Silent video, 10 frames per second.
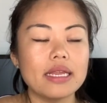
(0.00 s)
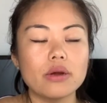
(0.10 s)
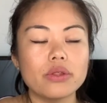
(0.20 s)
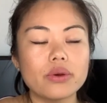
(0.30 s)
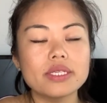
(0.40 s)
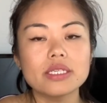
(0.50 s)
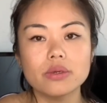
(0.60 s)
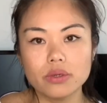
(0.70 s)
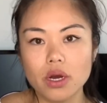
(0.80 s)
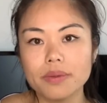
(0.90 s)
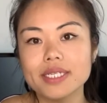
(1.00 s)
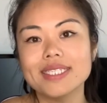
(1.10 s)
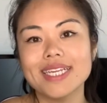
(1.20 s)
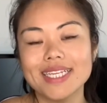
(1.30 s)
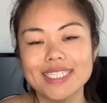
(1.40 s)
although it's a good option
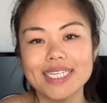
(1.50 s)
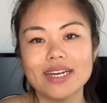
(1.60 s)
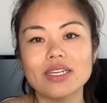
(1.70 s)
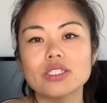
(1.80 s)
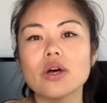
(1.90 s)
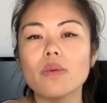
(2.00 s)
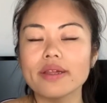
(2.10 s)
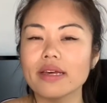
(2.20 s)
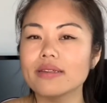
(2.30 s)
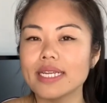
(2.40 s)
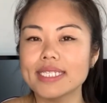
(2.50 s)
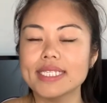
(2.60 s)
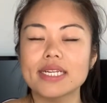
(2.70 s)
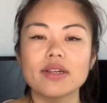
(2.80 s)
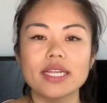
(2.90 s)
to consider, it's not one that will
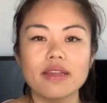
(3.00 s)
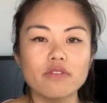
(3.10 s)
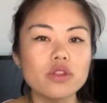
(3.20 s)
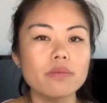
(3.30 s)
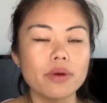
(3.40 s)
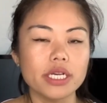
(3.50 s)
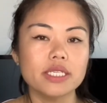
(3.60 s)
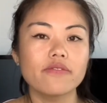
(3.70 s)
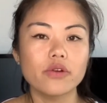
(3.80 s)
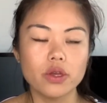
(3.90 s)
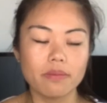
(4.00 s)
necessarily give you the most for your